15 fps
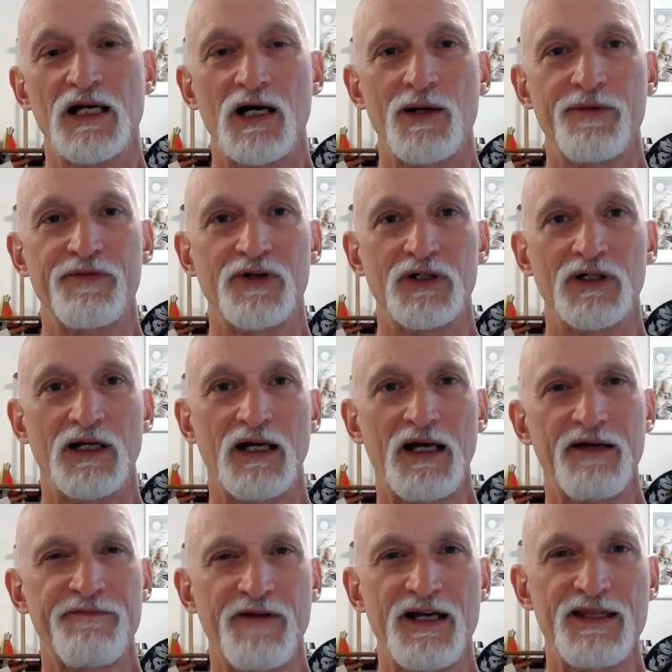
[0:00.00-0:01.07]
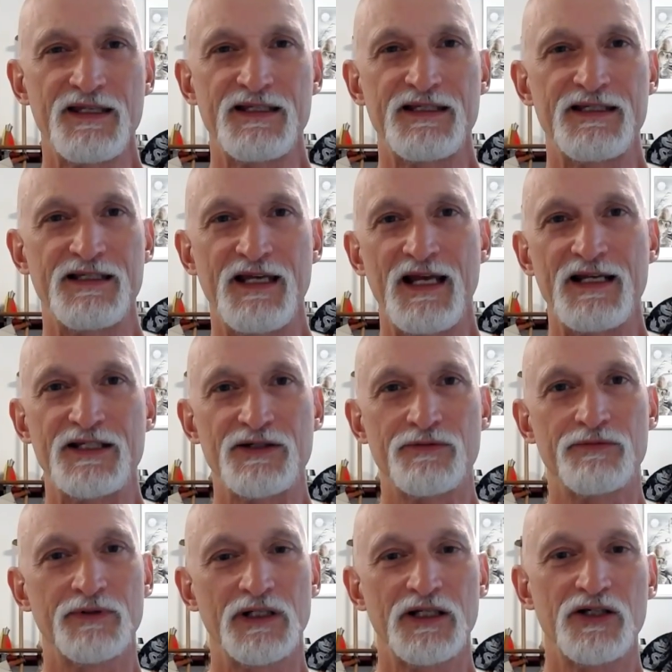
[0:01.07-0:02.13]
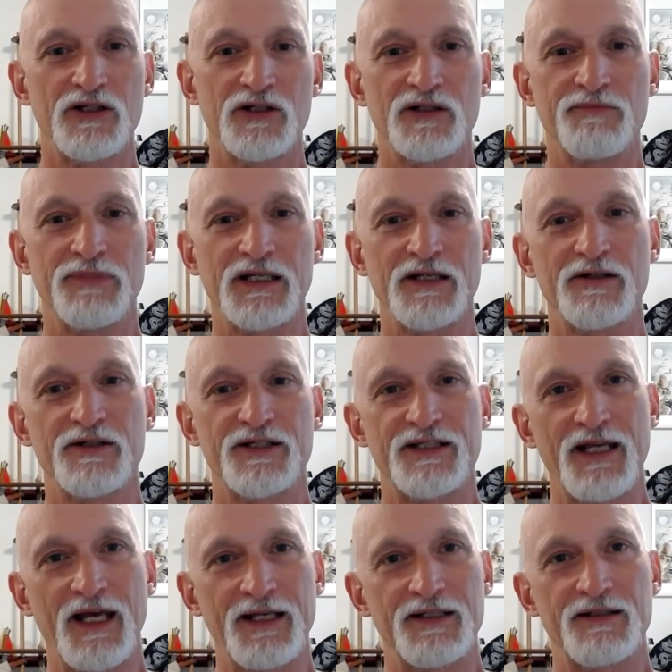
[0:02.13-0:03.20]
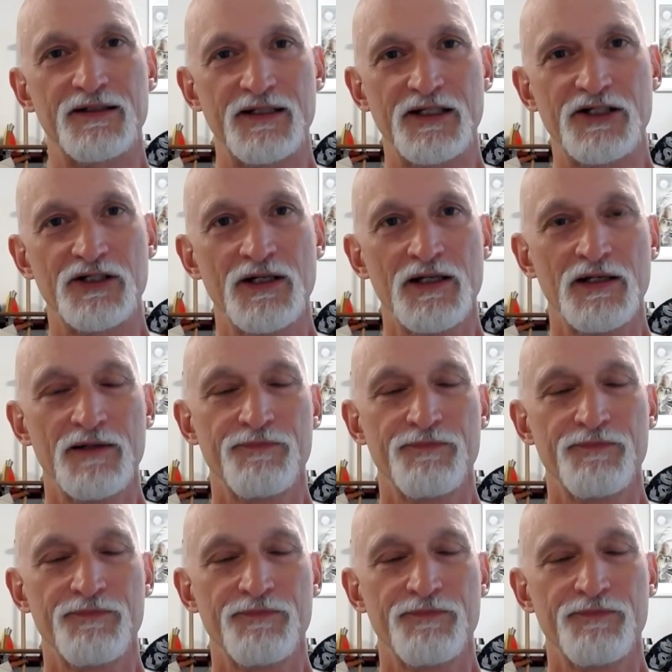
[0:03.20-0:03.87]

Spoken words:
However, I find this set is a really good beginner set to teach